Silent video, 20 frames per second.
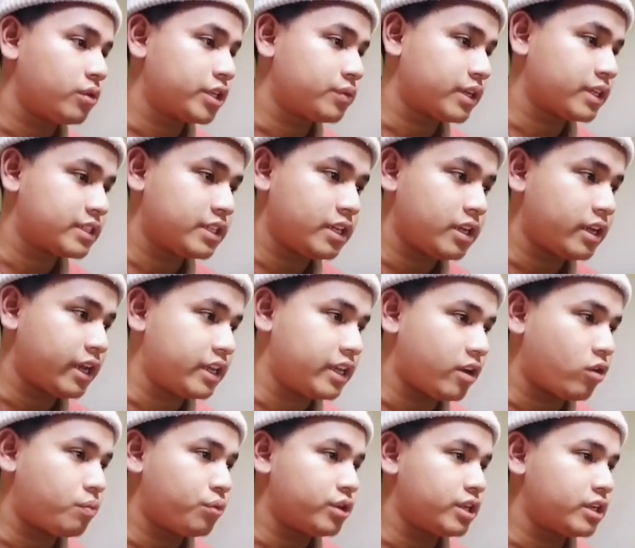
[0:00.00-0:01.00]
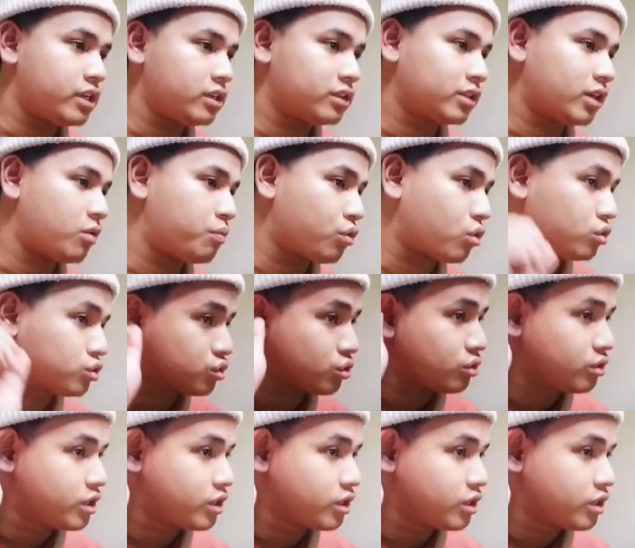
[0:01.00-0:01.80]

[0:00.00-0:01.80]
as we can see at the output here, output console,